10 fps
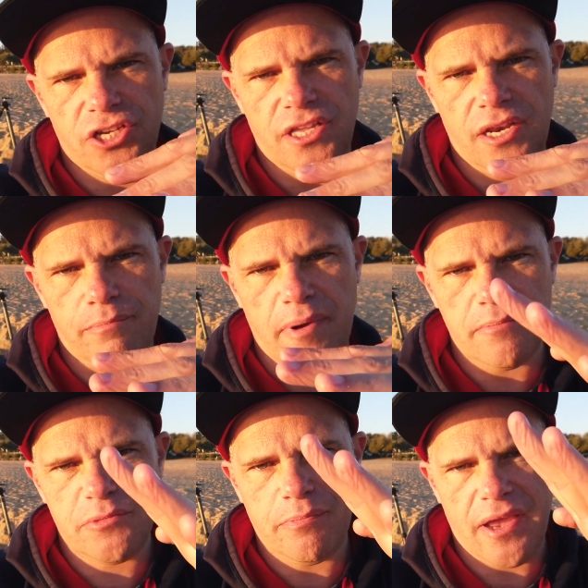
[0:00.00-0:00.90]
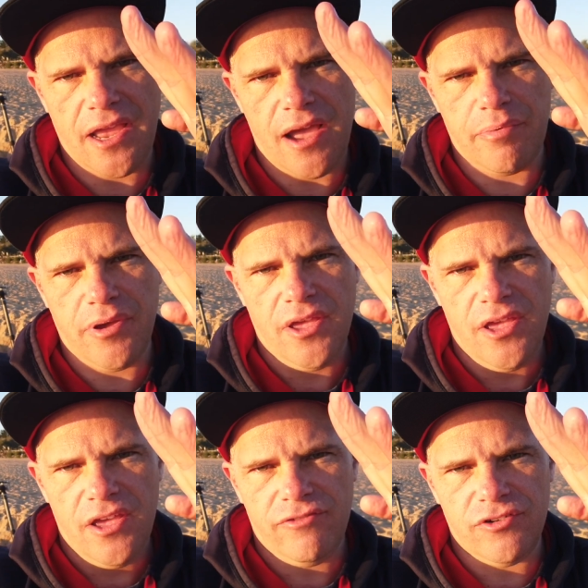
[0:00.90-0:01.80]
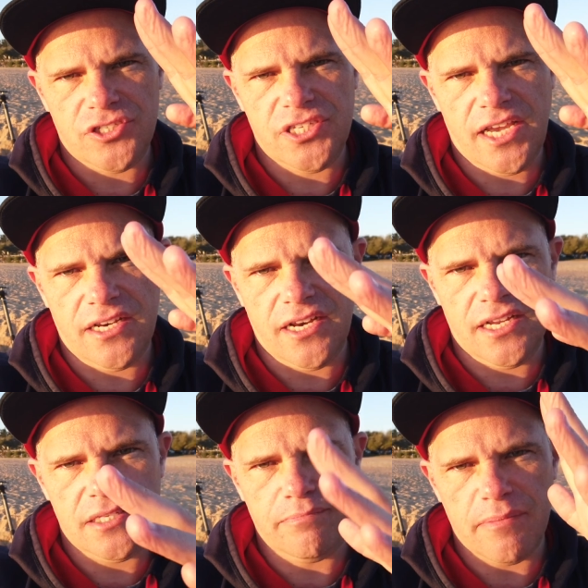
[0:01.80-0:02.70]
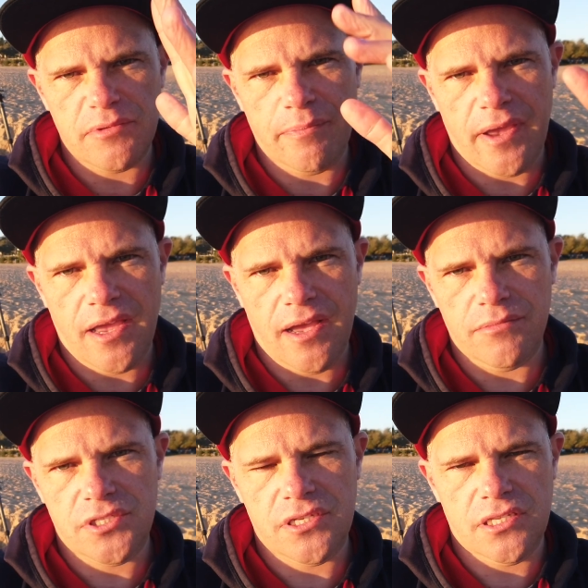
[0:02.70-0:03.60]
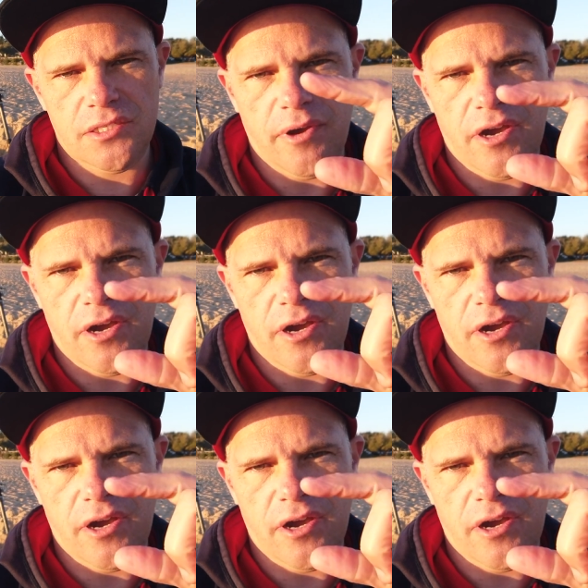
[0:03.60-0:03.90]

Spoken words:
and then it bumps back up for a second, and as it bumps back up, the sun's